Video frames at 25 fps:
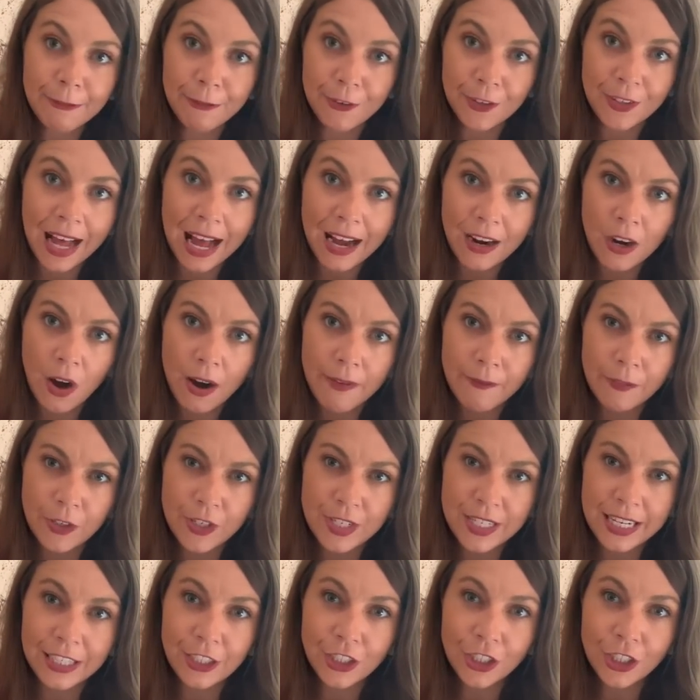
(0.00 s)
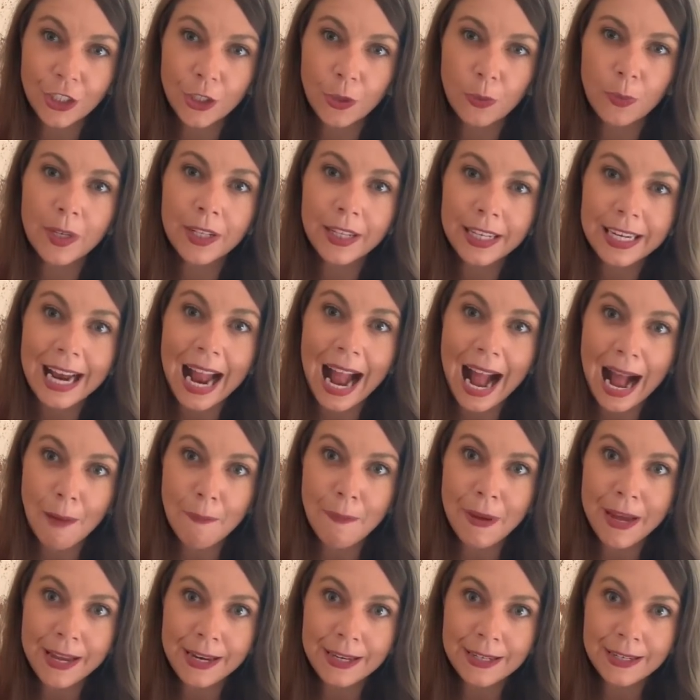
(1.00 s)
for that conversation to really
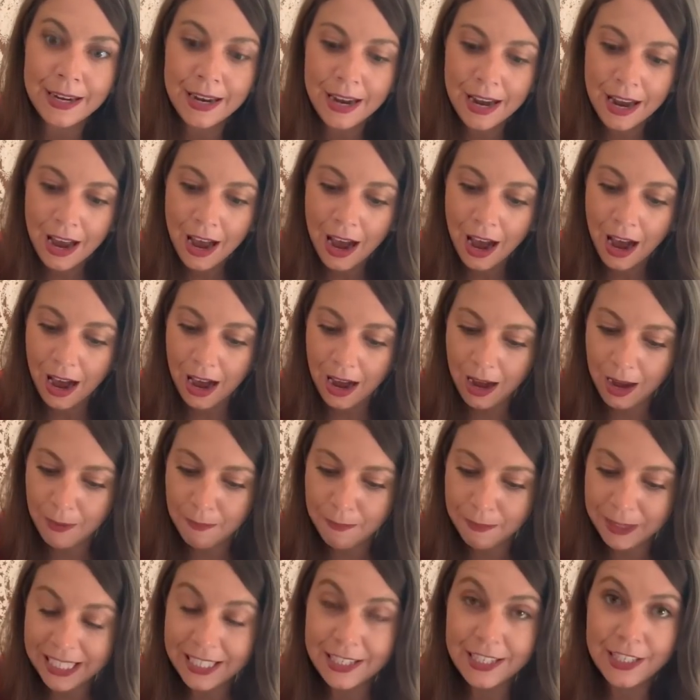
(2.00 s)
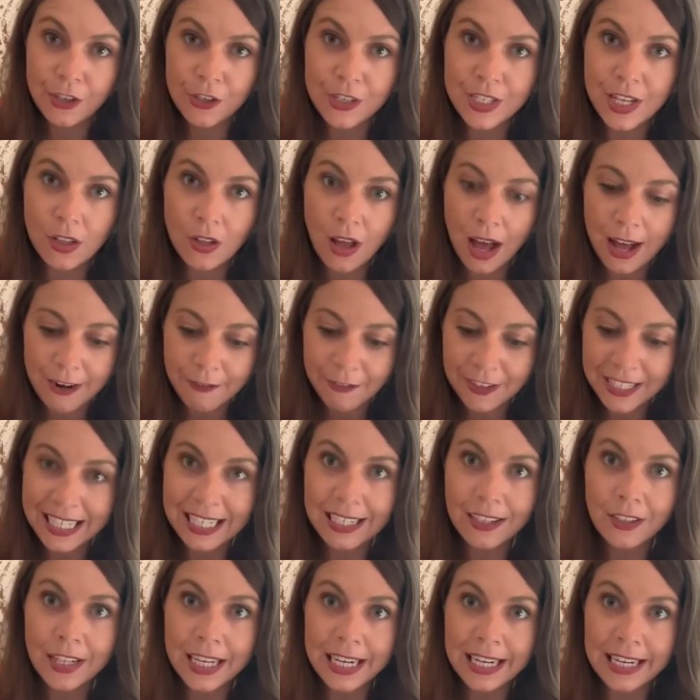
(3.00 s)
happen, because there's a lot of
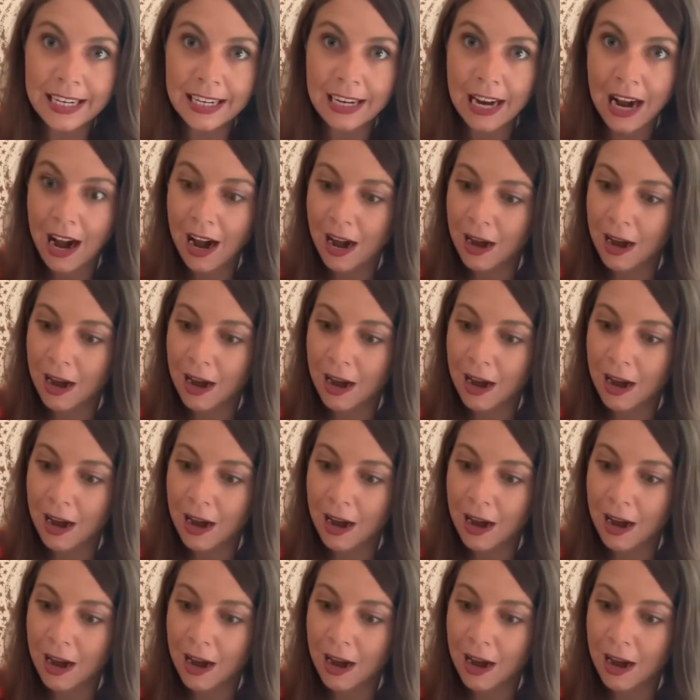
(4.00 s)
healing